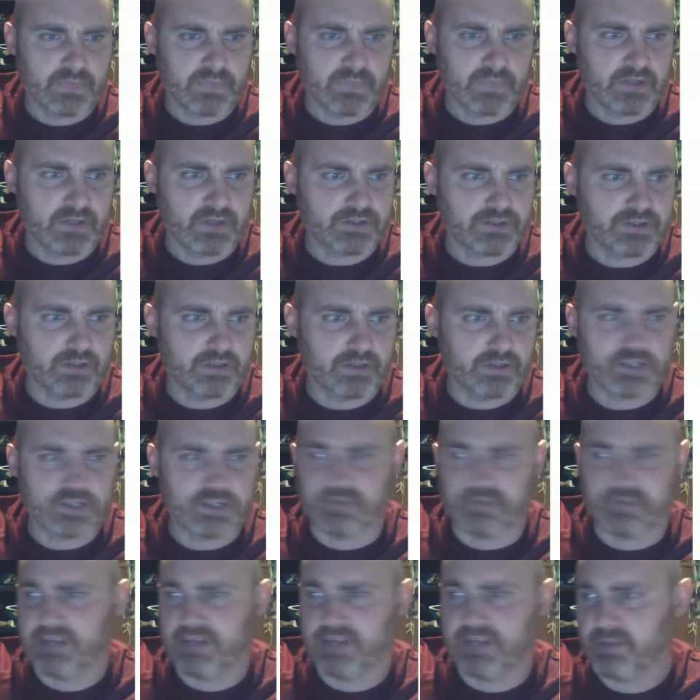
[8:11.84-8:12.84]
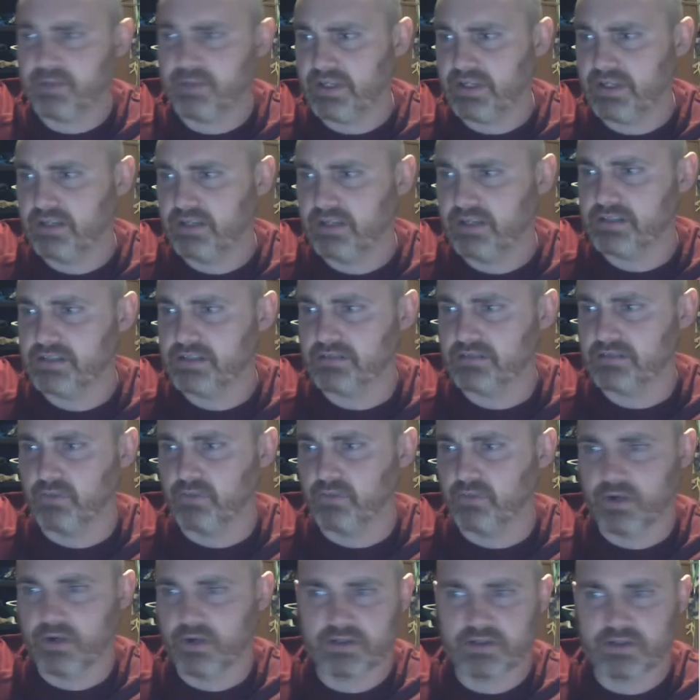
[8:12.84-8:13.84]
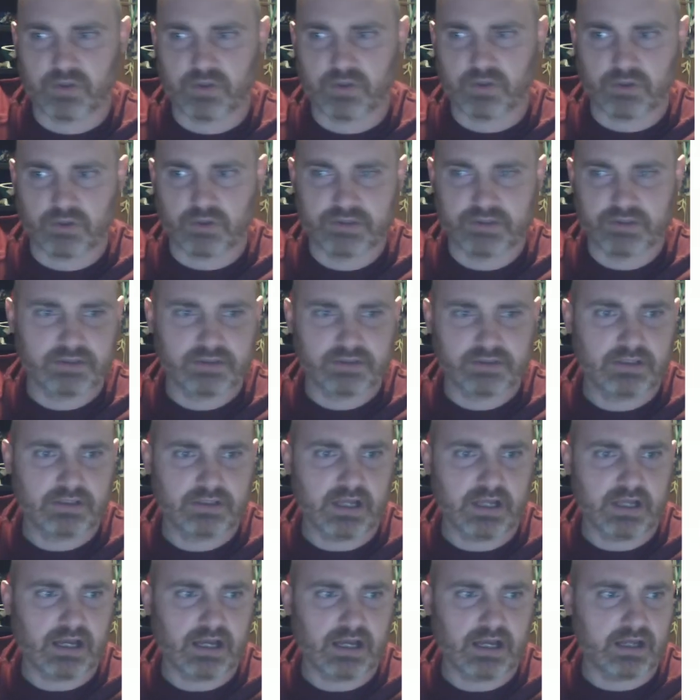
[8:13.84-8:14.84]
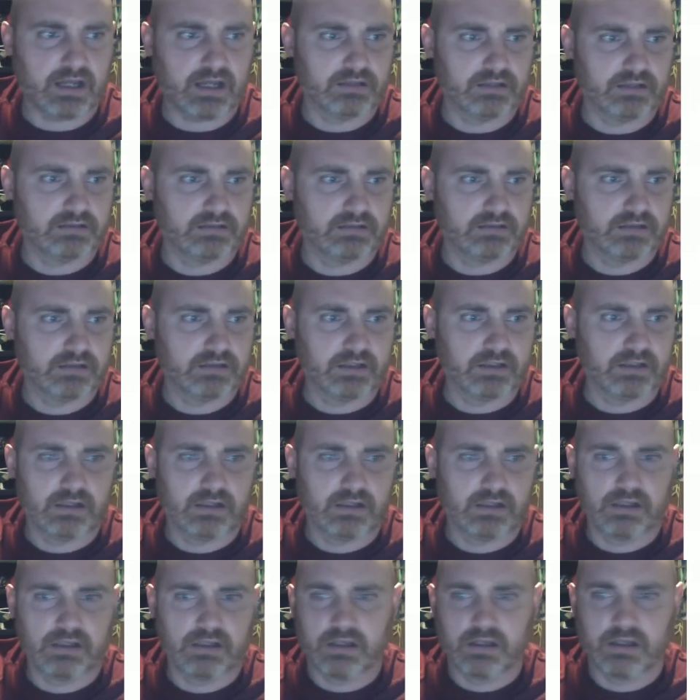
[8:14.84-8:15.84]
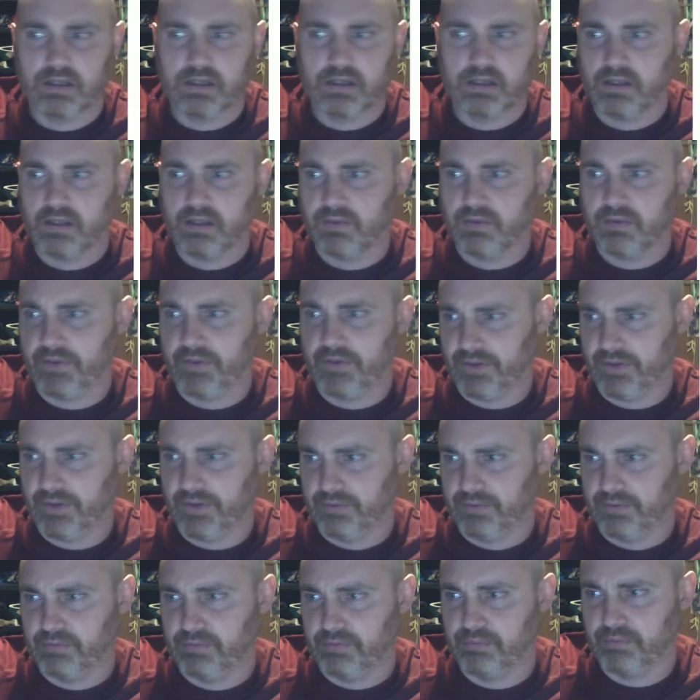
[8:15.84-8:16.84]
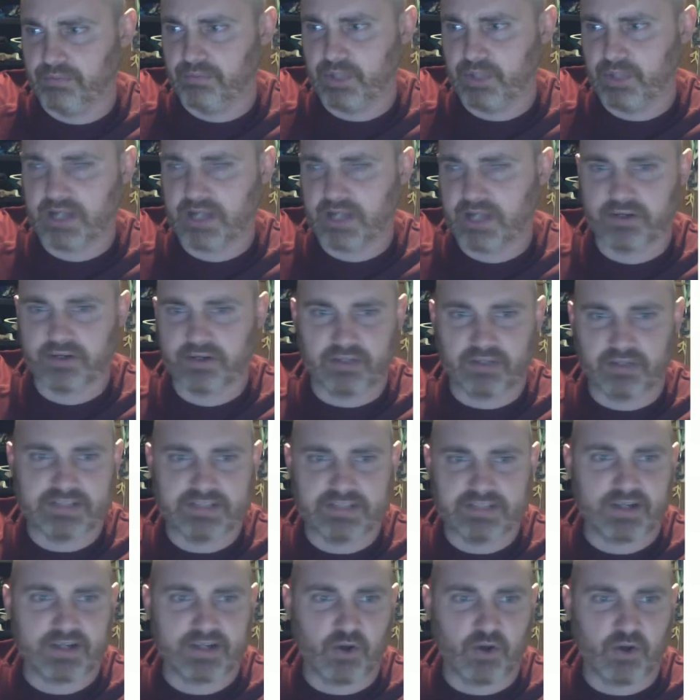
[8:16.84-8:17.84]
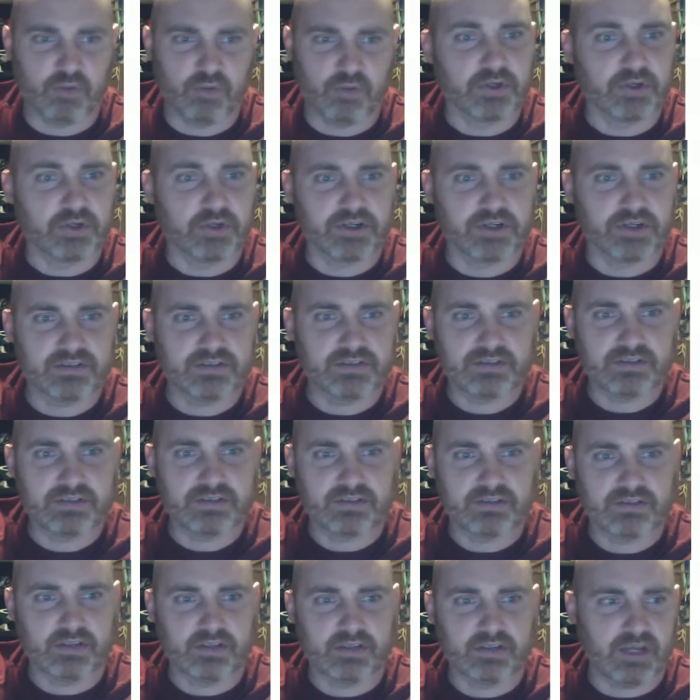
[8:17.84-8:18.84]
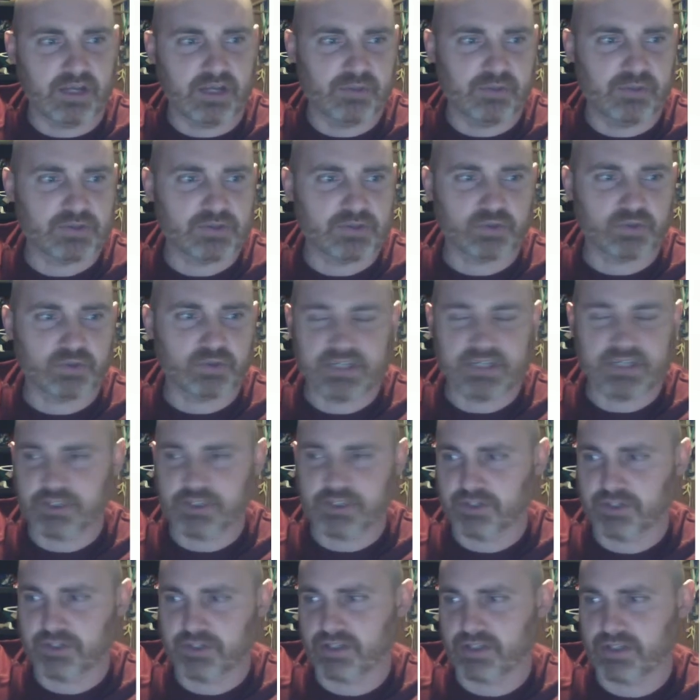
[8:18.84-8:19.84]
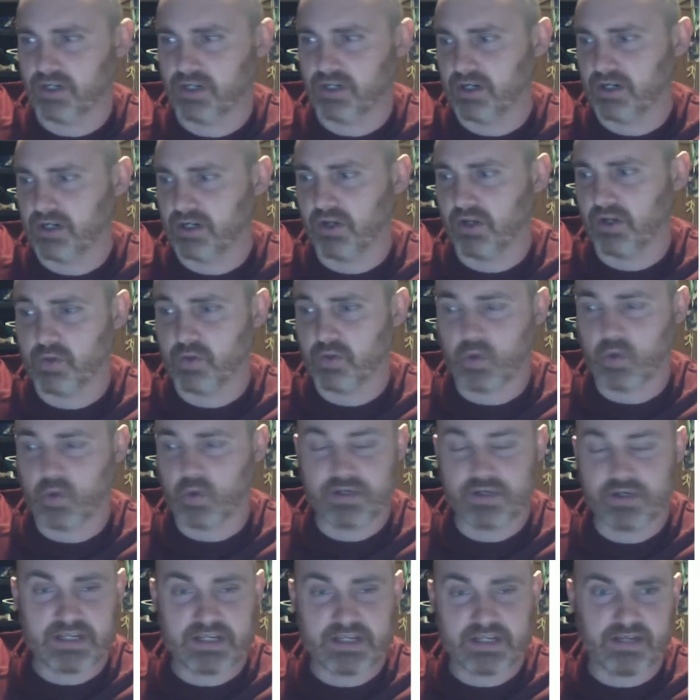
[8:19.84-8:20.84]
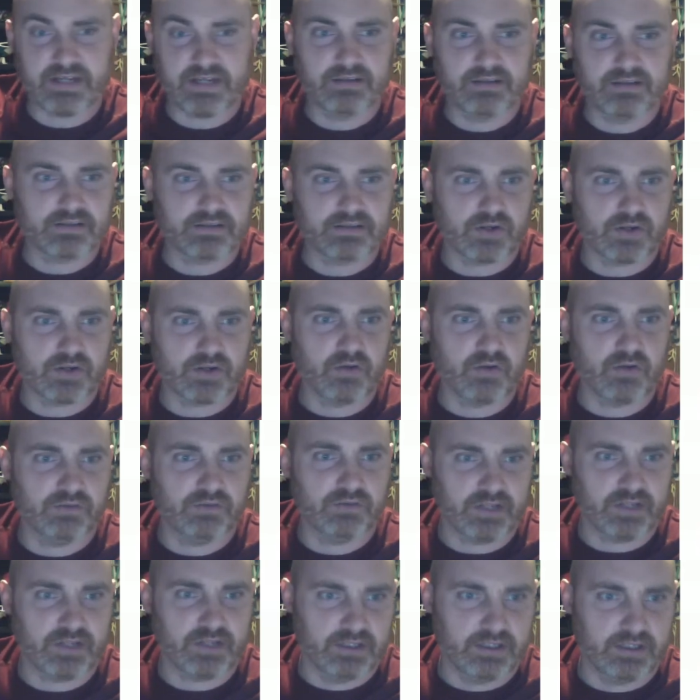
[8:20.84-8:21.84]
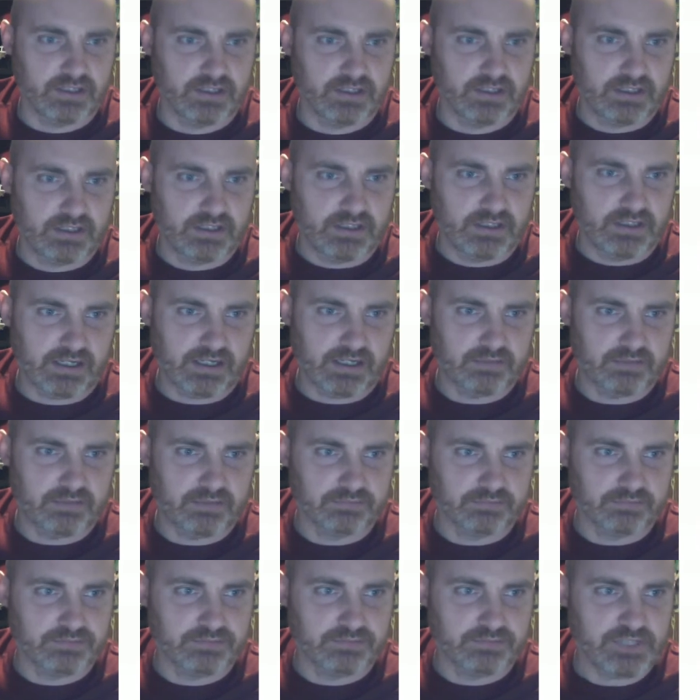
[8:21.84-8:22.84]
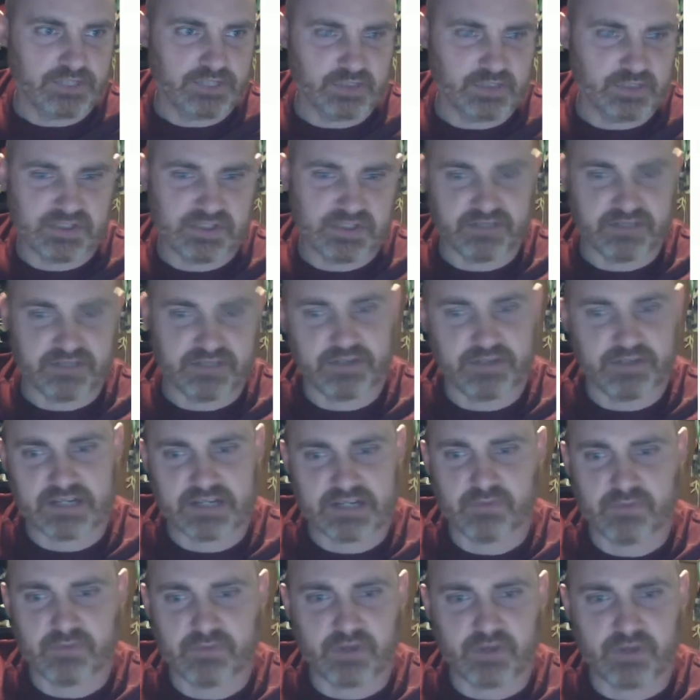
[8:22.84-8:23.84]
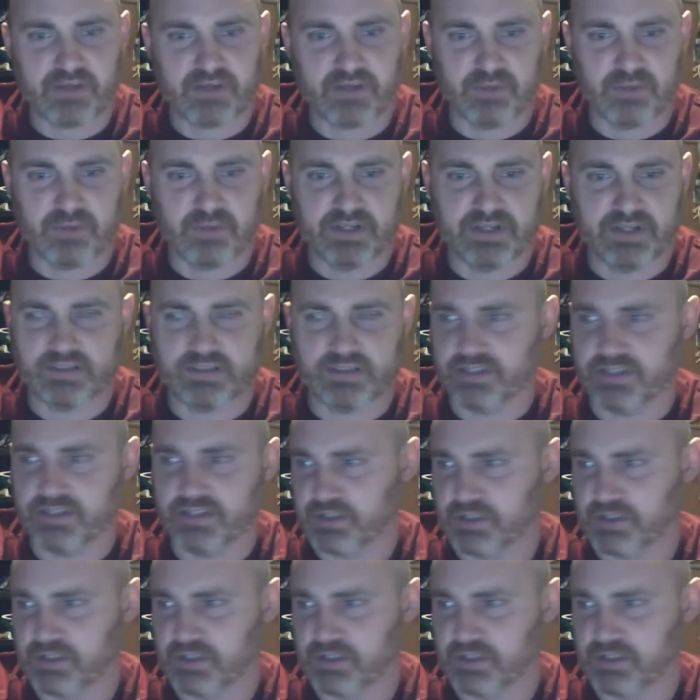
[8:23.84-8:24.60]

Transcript: So here's my family. This is 4 years old. The blonde girl is at home. Her middle school teachers are all quarantined, so hopefully she's busy for the next 45 minutes and she doesn't